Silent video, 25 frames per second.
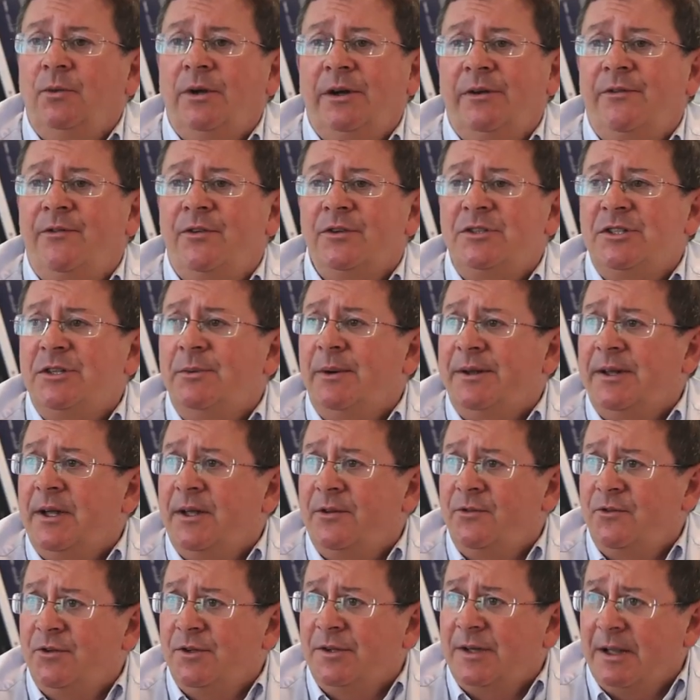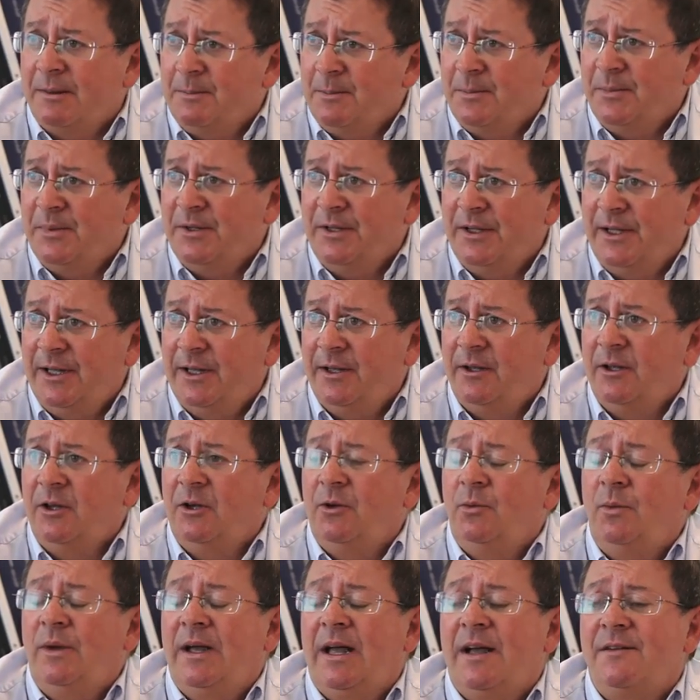FTSE 100 company,
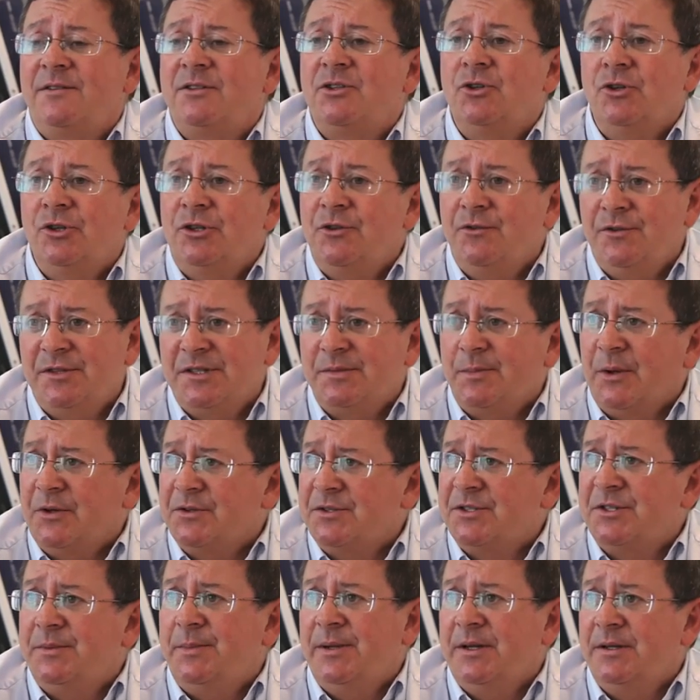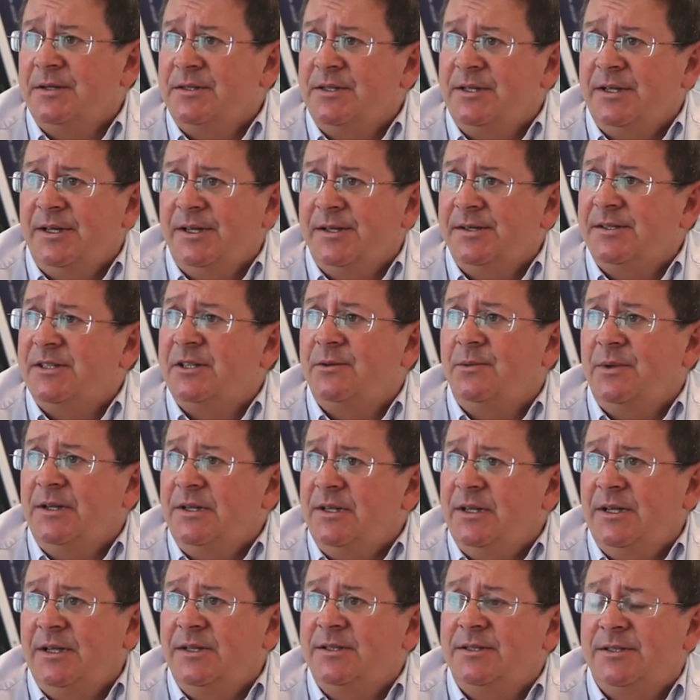we have certain responsibilities that we
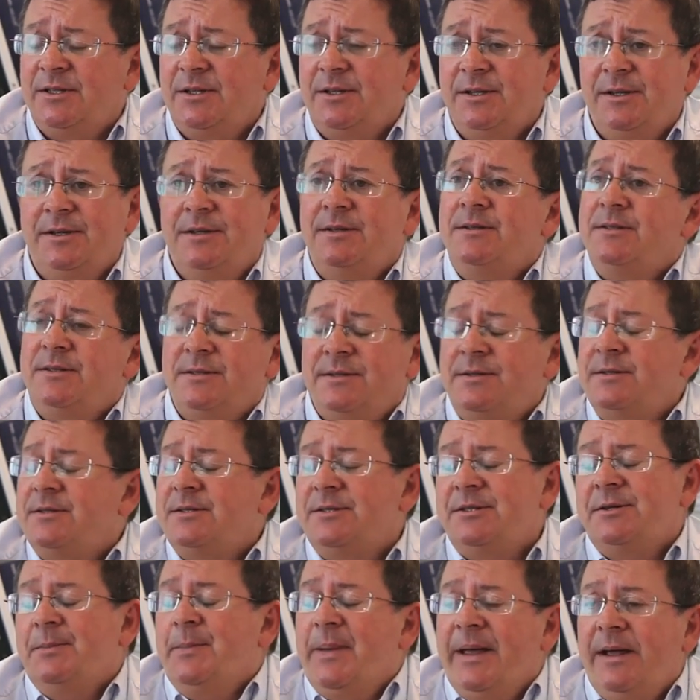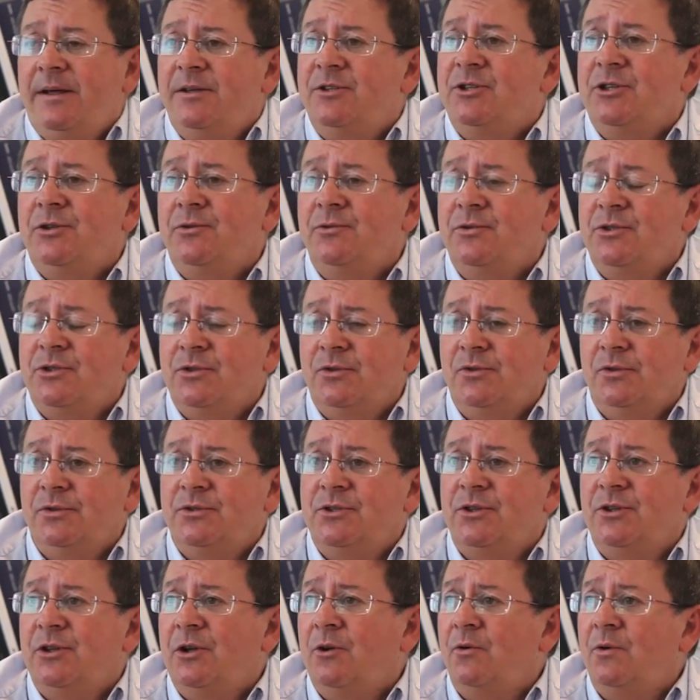need to, to pay due to,
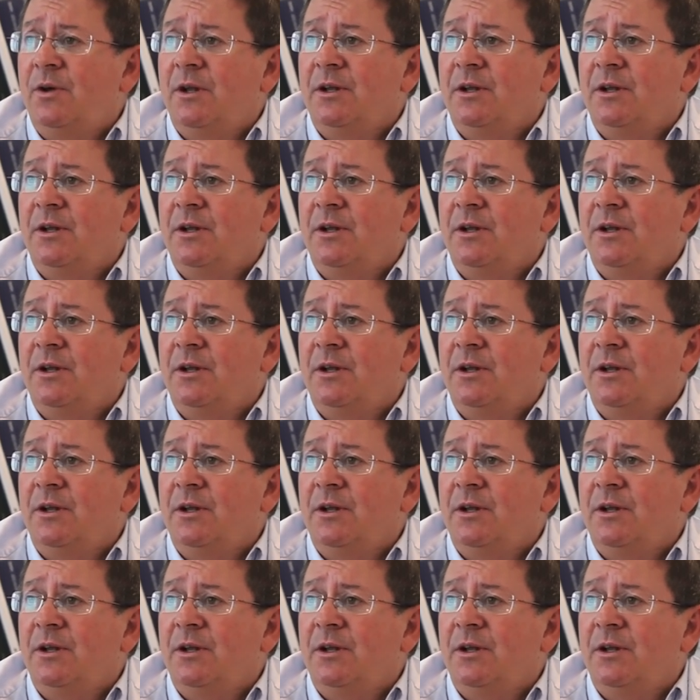to the local